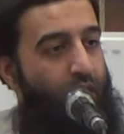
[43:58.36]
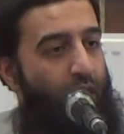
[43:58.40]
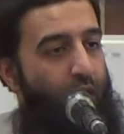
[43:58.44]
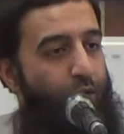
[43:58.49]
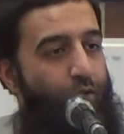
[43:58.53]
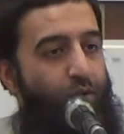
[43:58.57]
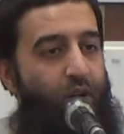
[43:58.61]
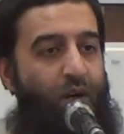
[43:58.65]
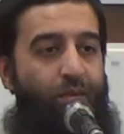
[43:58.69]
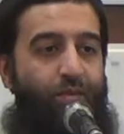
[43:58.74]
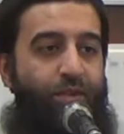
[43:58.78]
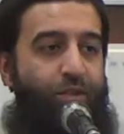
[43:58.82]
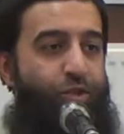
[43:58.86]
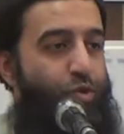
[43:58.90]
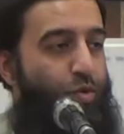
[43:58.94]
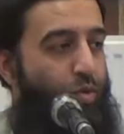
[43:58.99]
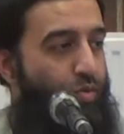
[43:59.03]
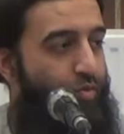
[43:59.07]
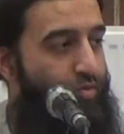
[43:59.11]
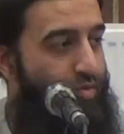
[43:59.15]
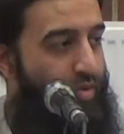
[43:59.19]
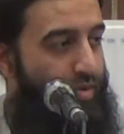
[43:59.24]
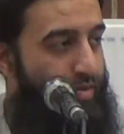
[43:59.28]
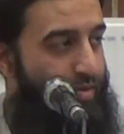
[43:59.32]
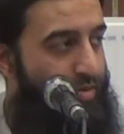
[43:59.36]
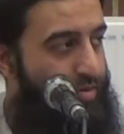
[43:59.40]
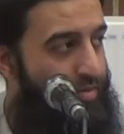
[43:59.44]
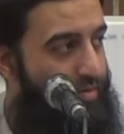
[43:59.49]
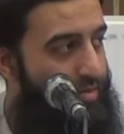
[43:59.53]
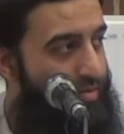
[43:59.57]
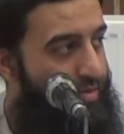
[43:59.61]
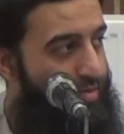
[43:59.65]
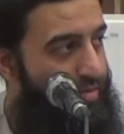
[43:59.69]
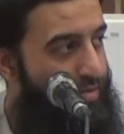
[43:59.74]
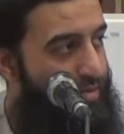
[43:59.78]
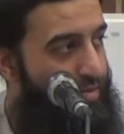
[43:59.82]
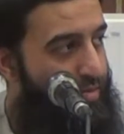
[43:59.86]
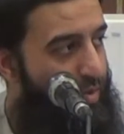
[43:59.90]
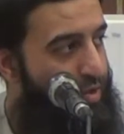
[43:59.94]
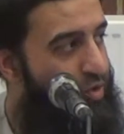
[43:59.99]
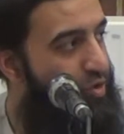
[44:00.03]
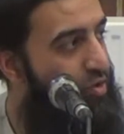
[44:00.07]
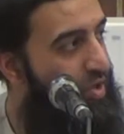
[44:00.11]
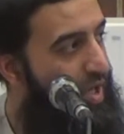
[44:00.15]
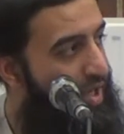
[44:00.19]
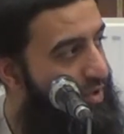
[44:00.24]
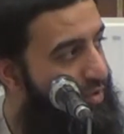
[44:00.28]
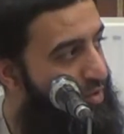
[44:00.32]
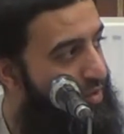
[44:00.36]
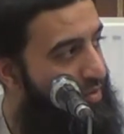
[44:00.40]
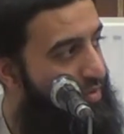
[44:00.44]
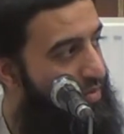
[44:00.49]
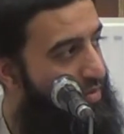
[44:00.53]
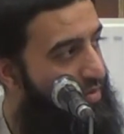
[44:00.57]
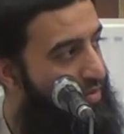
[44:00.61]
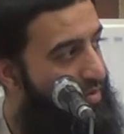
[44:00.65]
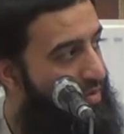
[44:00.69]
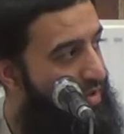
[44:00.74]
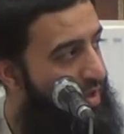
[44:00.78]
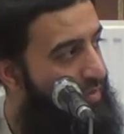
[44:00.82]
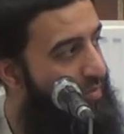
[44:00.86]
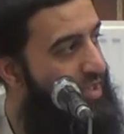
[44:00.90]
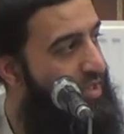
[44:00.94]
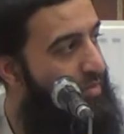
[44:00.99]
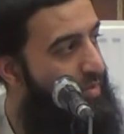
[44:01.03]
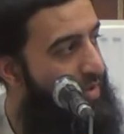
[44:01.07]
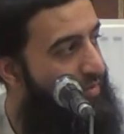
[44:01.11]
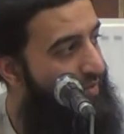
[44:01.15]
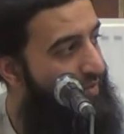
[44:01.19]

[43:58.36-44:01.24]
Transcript: I don't have any children. What should I do? Give me some